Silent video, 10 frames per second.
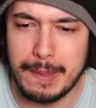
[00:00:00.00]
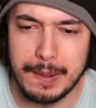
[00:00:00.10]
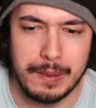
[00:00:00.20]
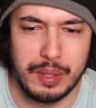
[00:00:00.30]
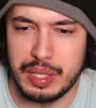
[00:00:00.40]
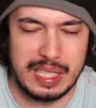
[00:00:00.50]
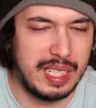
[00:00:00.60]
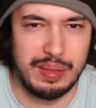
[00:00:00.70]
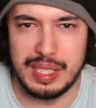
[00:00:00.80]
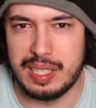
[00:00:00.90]
or like
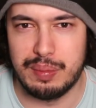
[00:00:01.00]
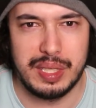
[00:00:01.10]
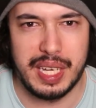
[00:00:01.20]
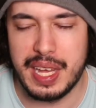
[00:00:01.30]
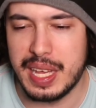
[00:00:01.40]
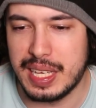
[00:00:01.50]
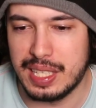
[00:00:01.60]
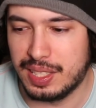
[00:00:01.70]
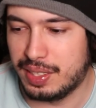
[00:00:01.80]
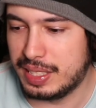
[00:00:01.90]
even that day.
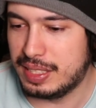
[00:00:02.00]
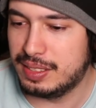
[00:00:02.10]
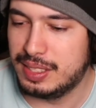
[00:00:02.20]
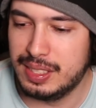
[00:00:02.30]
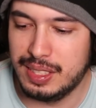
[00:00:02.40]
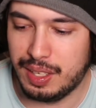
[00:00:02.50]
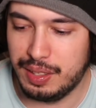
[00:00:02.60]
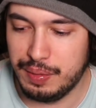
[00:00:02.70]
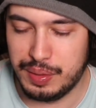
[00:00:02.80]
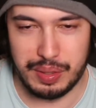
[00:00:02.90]
Like, I
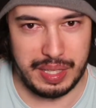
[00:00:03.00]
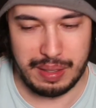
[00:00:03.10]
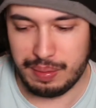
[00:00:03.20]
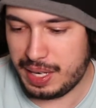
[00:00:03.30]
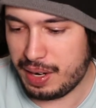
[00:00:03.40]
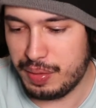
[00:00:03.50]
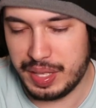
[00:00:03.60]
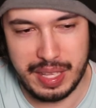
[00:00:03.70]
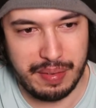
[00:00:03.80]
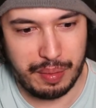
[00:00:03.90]
love doing that around the
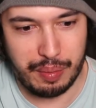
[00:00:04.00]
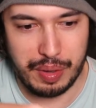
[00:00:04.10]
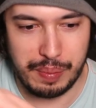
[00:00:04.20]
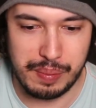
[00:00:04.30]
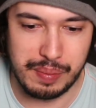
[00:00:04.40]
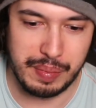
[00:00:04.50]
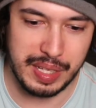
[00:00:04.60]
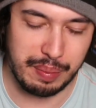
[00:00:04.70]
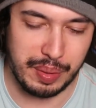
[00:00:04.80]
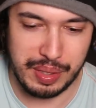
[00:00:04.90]
living room,
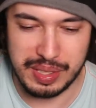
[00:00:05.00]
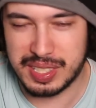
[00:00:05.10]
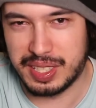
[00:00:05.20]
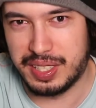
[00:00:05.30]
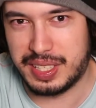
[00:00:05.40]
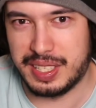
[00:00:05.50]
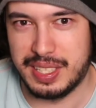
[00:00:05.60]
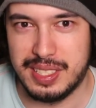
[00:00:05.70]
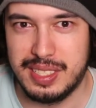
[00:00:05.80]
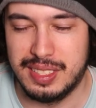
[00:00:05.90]
making my own
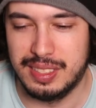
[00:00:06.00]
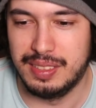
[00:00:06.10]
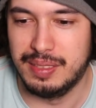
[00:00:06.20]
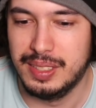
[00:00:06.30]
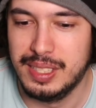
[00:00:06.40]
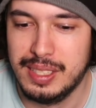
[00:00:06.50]
circuits and